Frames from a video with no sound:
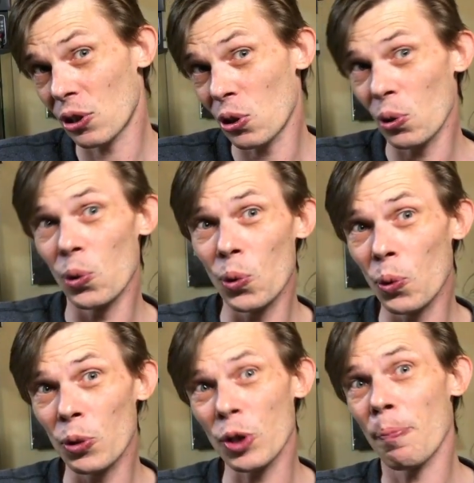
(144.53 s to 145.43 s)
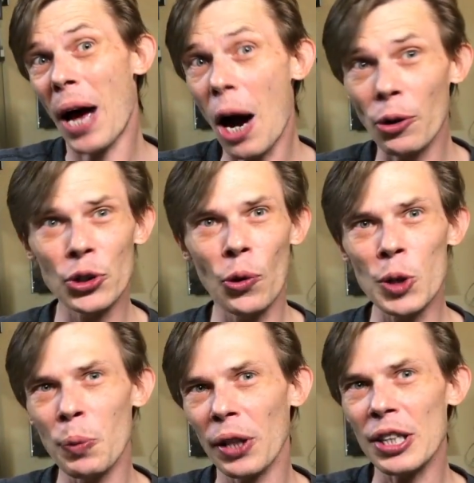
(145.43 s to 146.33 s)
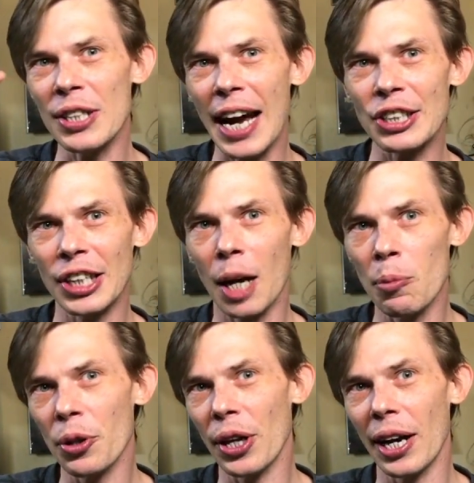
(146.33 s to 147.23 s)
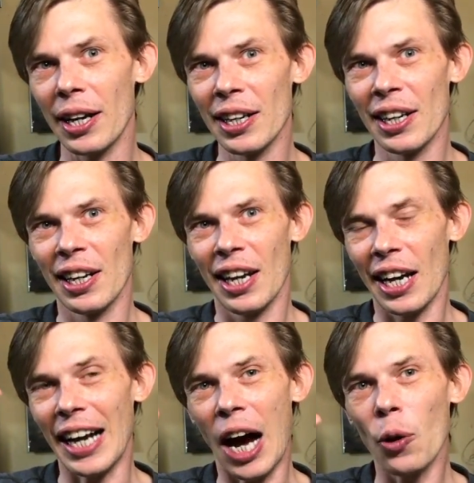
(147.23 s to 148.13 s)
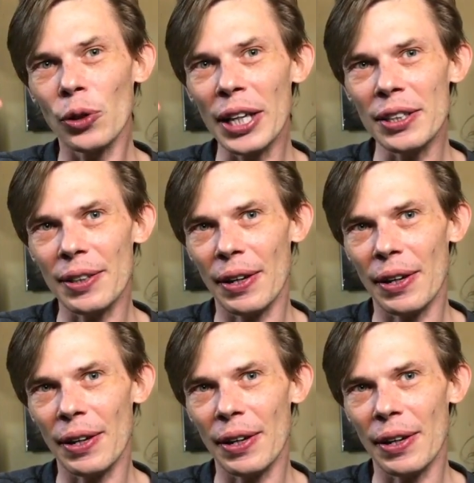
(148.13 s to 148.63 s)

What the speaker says: to some power source, but it doesn't actually come with an outlet